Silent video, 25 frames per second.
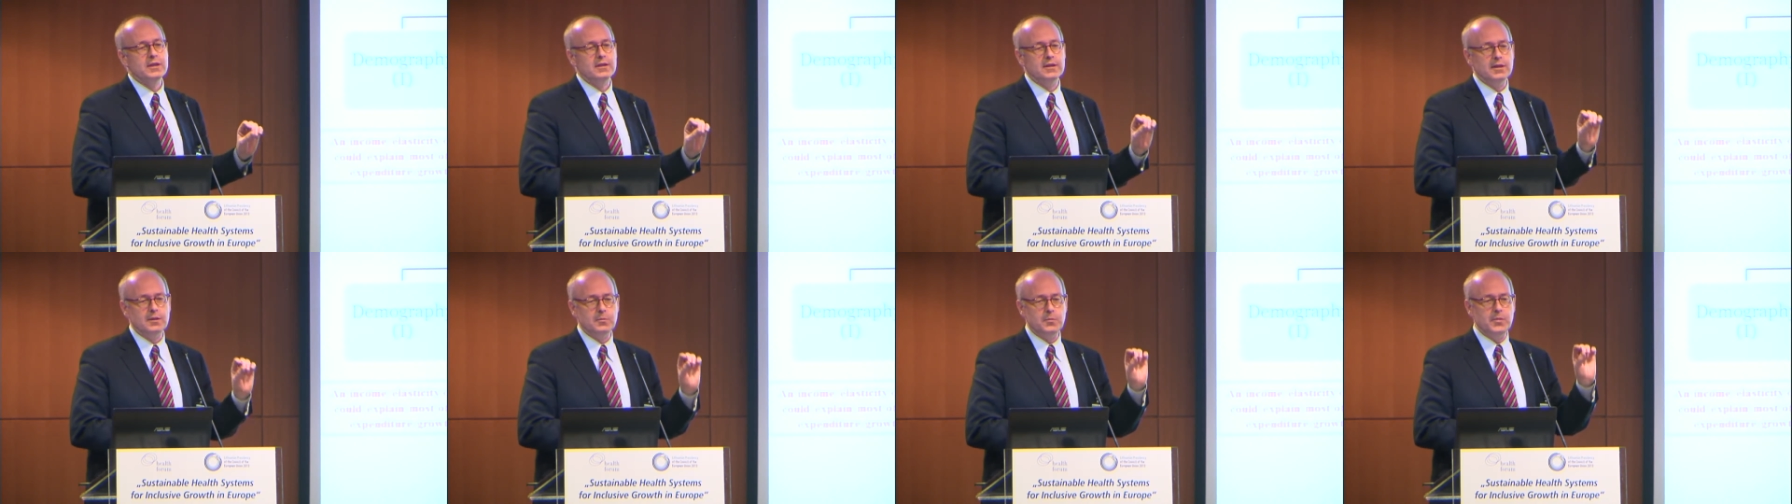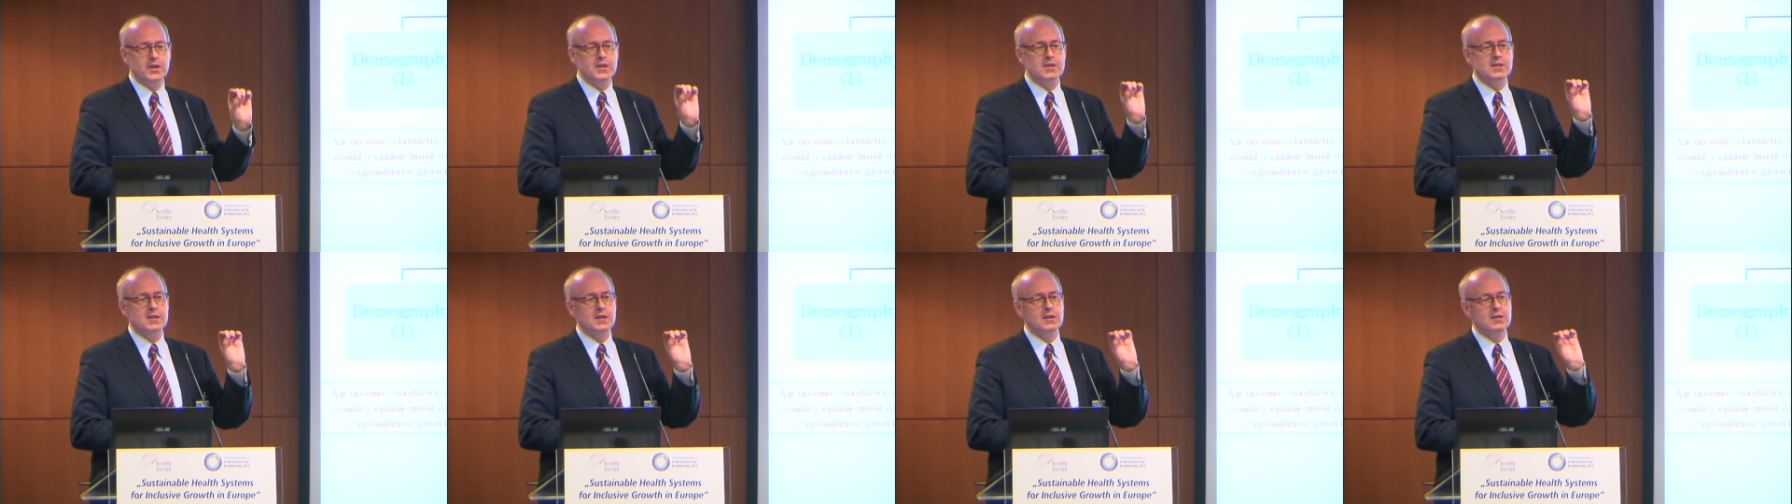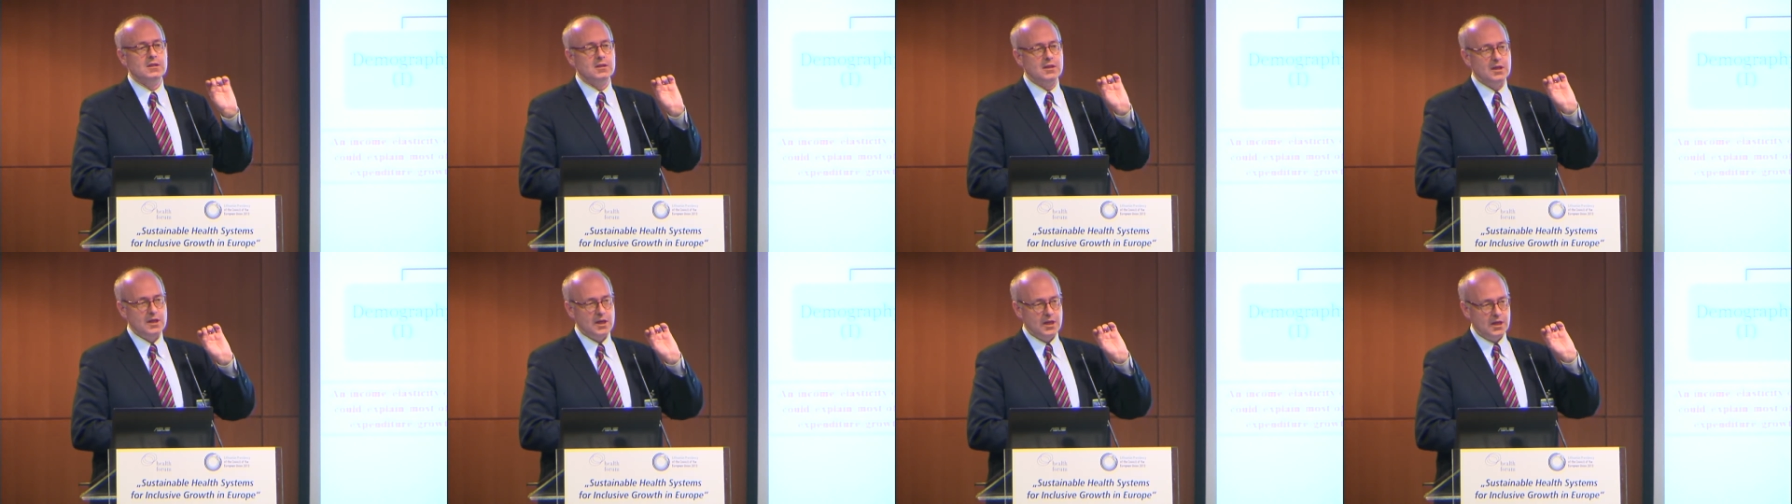That means that
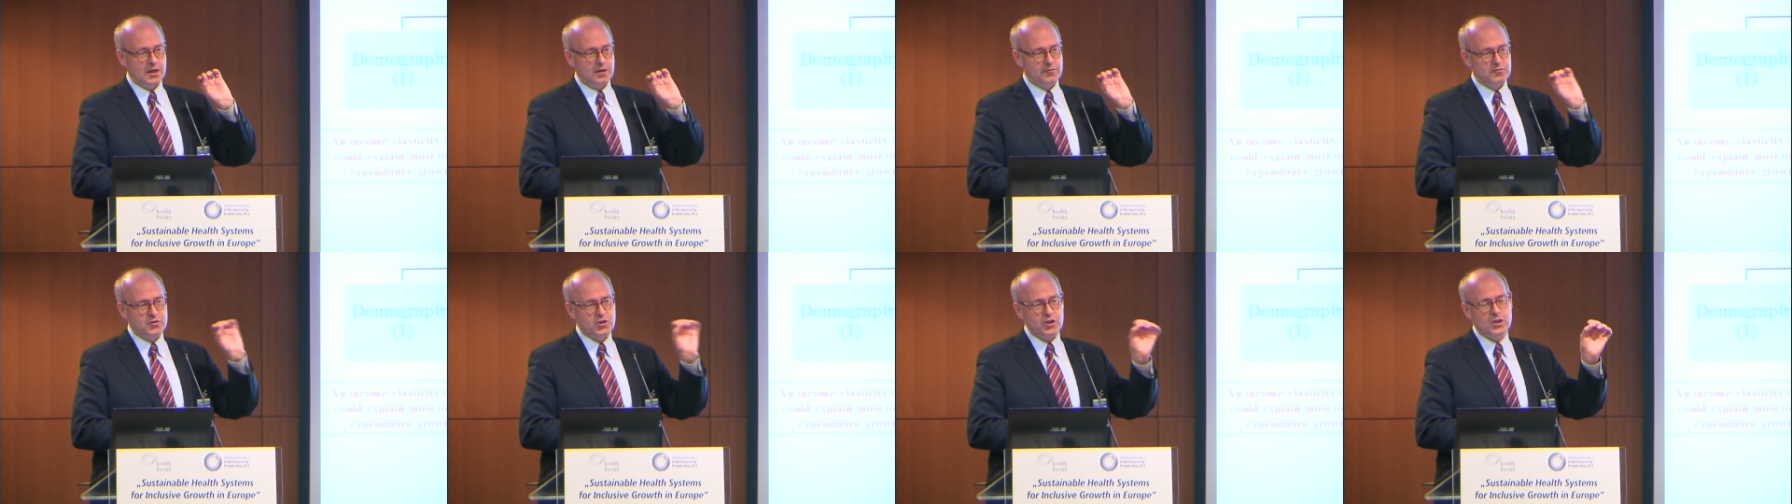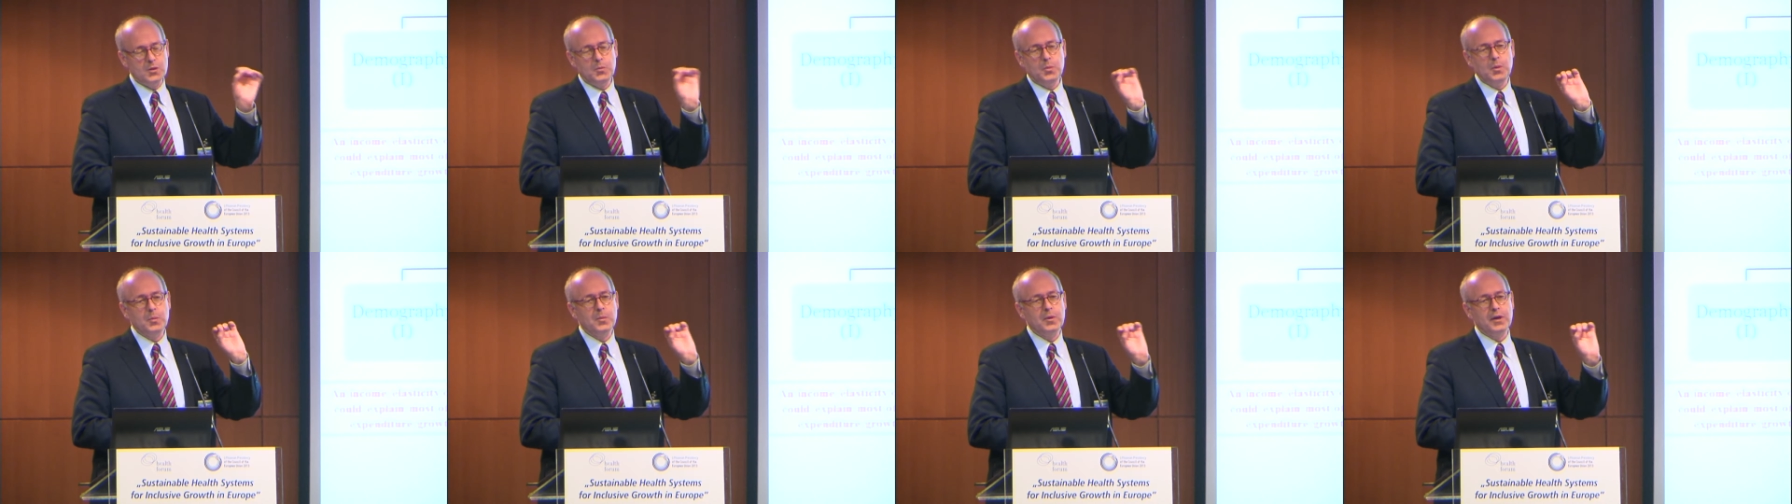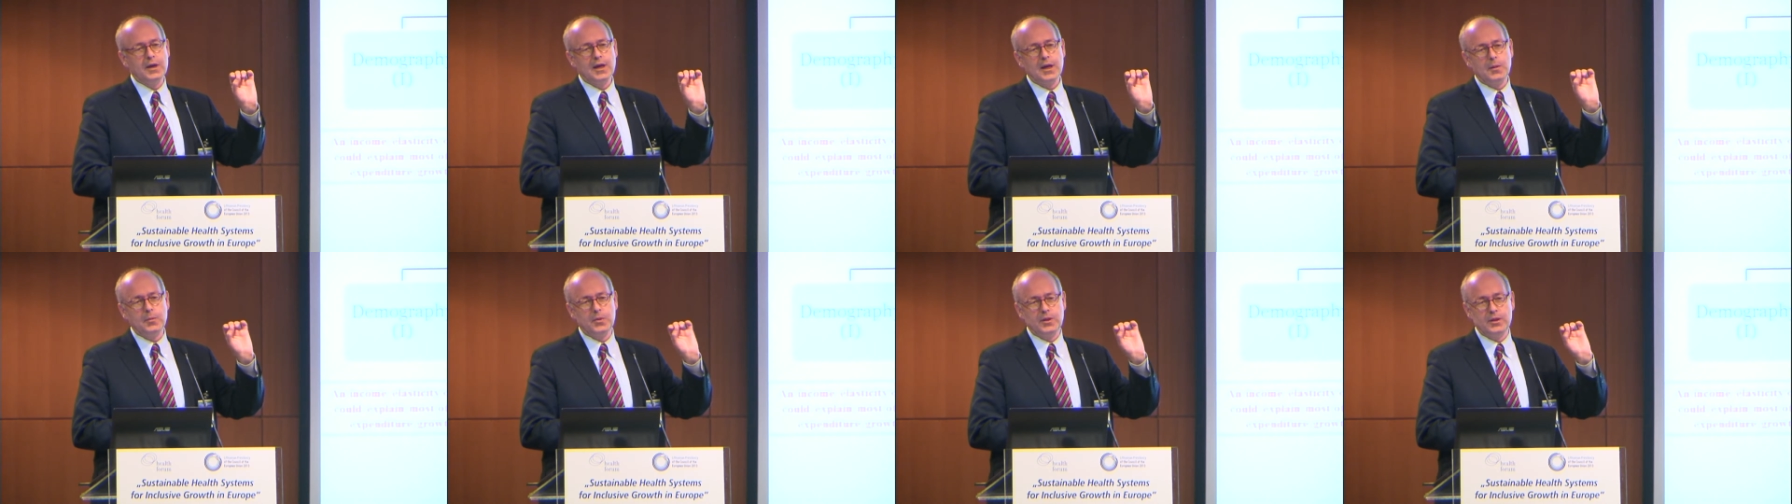if GDP per
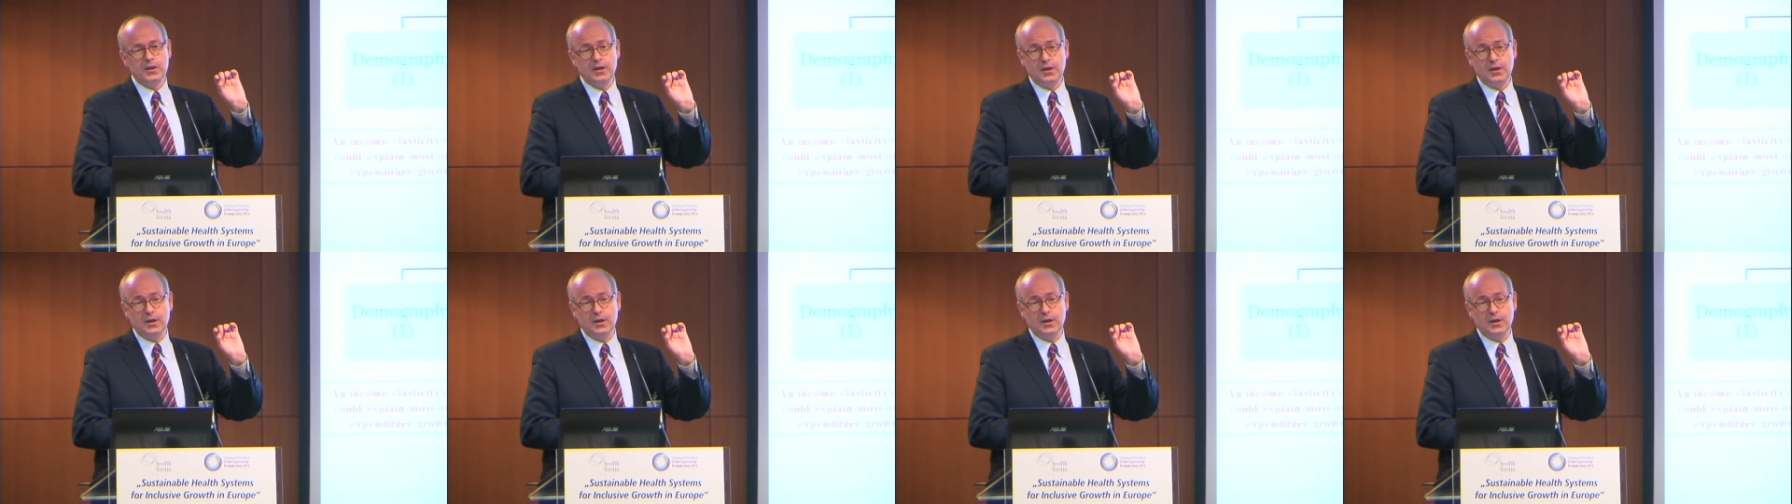capita